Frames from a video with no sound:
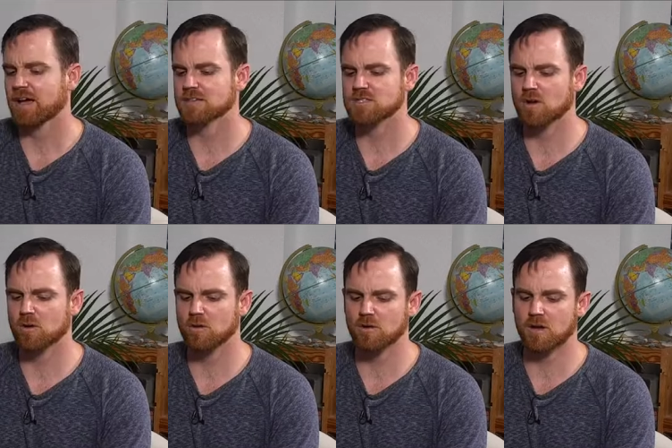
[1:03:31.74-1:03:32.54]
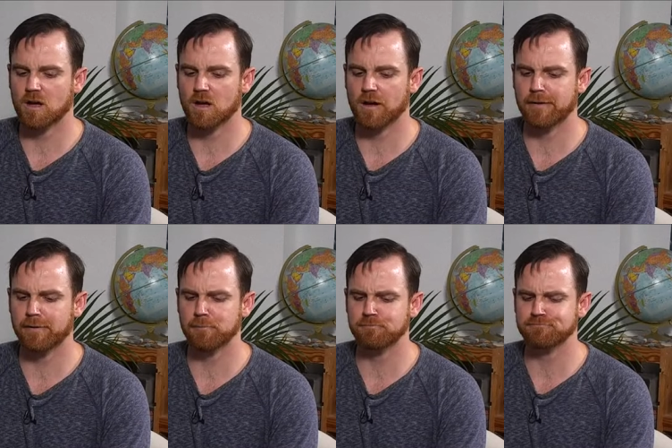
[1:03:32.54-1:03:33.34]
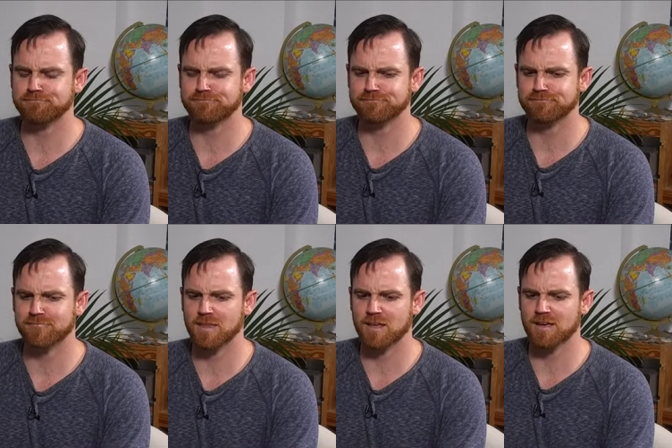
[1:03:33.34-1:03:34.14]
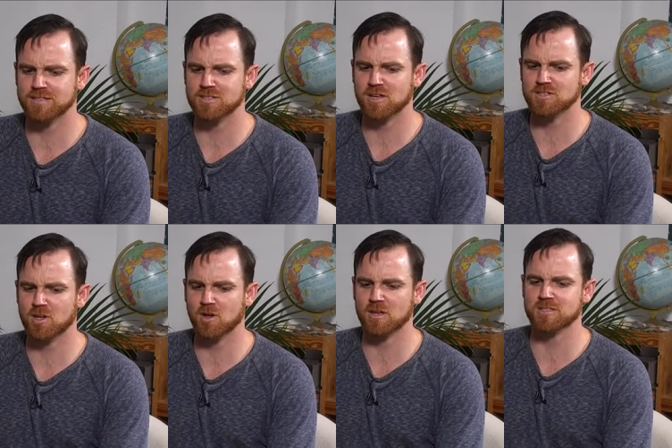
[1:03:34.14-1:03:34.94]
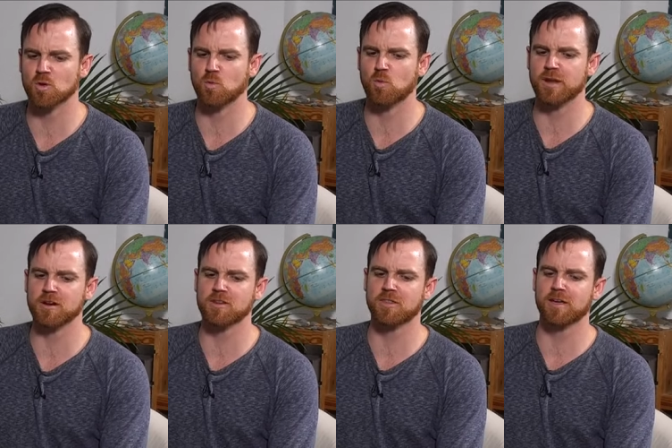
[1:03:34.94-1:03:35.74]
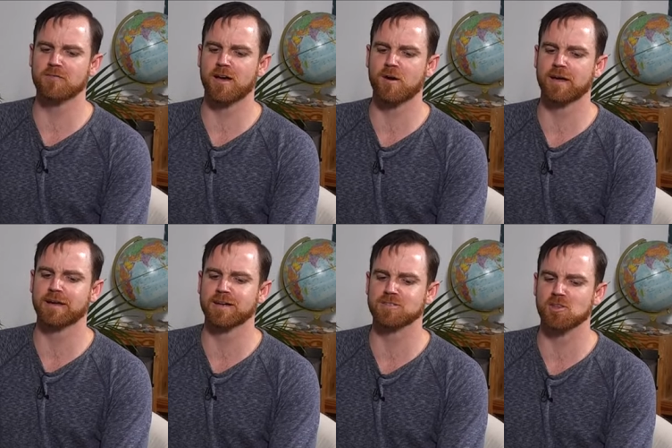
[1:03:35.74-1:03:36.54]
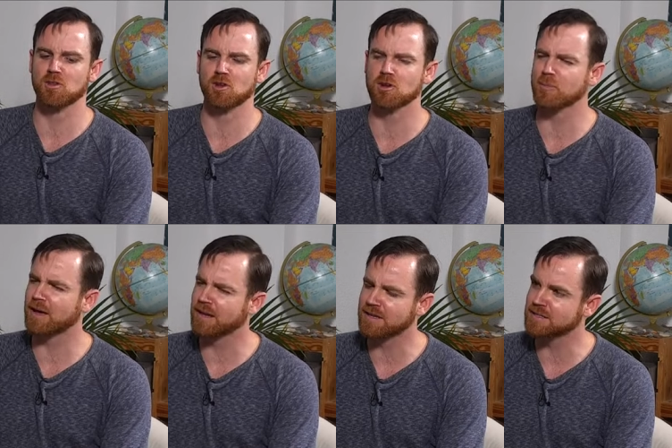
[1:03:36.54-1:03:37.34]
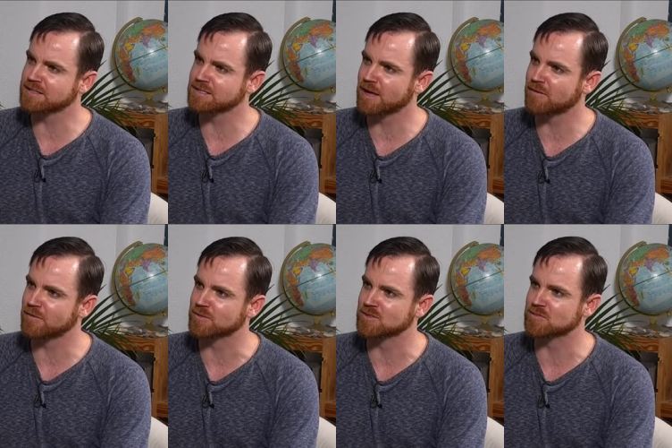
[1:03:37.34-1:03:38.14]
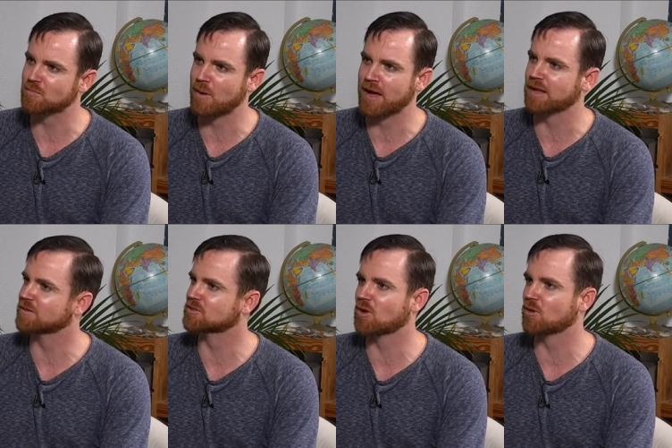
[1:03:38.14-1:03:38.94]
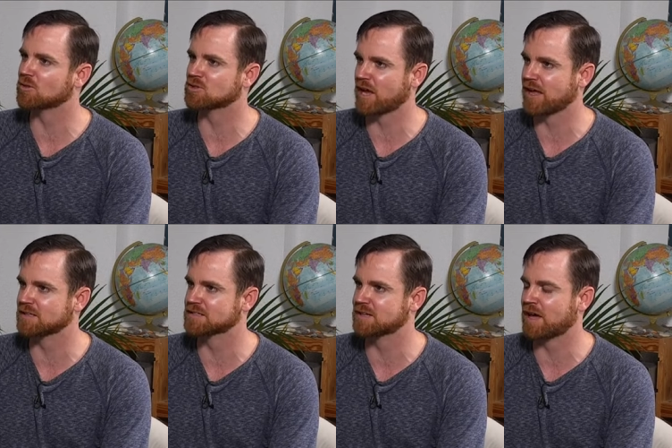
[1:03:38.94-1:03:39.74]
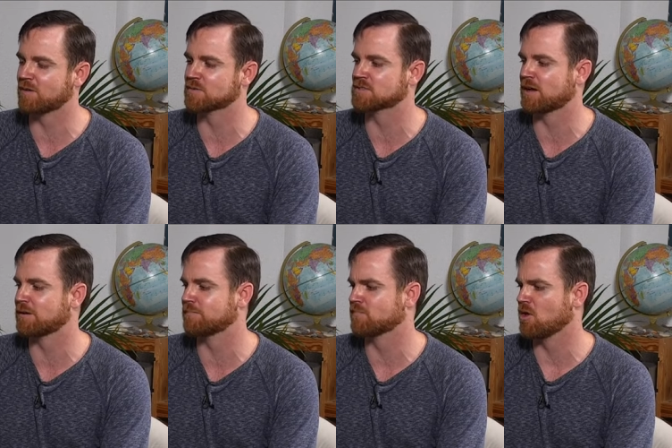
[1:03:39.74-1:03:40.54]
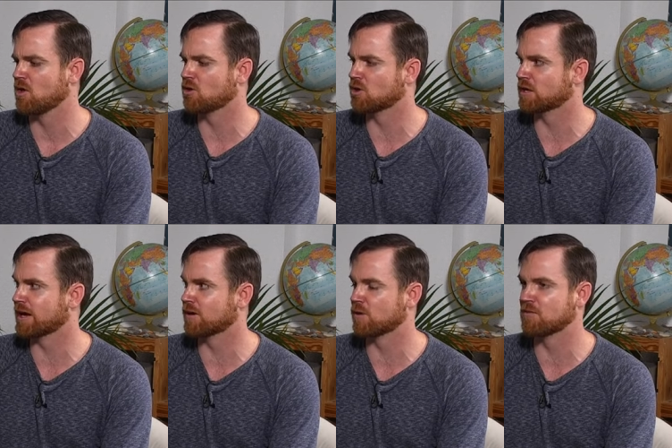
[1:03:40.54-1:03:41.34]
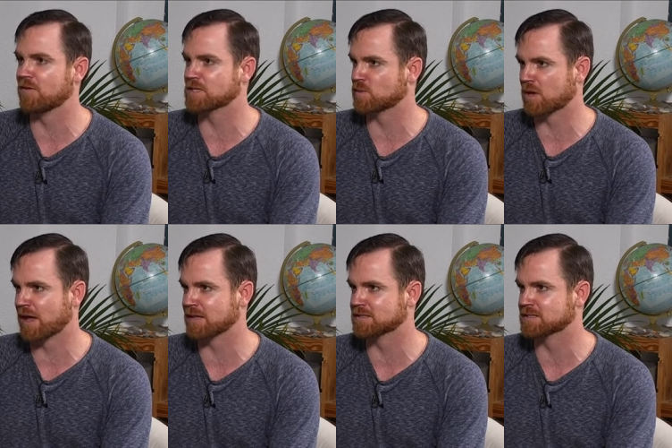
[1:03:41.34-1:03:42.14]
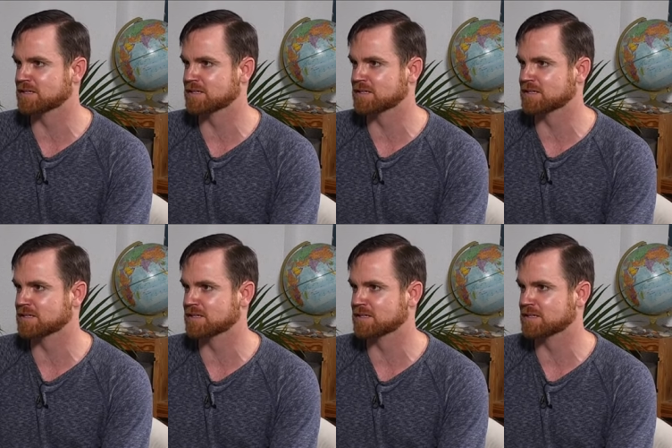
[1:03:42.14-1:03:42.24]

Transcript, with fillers: so. Um, it's, it's, a, it's a weird thing of how I actually learned about any of this stuff. It was just by total chance. I was um, learning how to run Facebook ads,